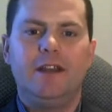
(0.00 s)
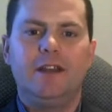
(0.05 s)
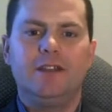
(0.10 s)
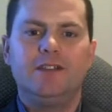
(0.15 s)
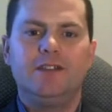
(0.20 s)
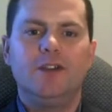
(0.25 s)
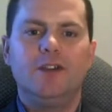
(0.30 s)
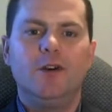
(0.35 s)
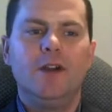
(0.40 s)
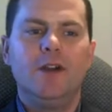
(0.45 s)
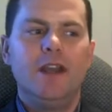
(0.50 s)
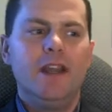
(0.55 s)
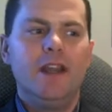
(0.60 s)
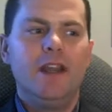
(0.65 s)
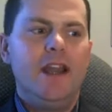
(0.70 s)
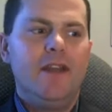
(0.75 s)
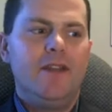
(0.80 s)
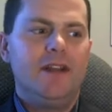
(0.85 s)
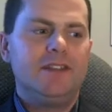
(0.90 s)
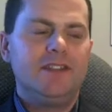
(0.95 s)
So
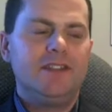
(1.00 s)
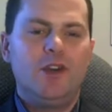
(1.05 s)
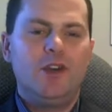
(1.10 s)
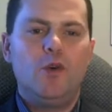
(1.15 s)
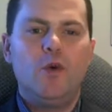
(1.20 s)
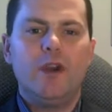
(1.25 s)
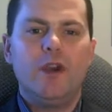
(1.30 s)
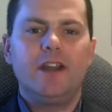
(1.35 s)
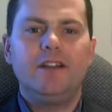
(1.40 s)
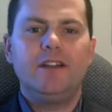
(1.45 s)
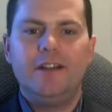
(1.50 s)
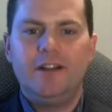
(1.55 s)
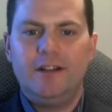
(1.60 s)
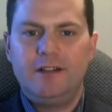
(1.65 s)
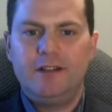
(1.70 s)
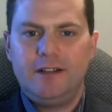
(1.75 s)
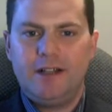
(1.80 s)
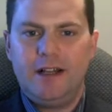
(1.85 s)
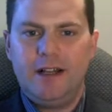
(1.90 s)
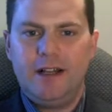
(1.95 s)
that's a quick
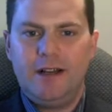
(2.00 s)
little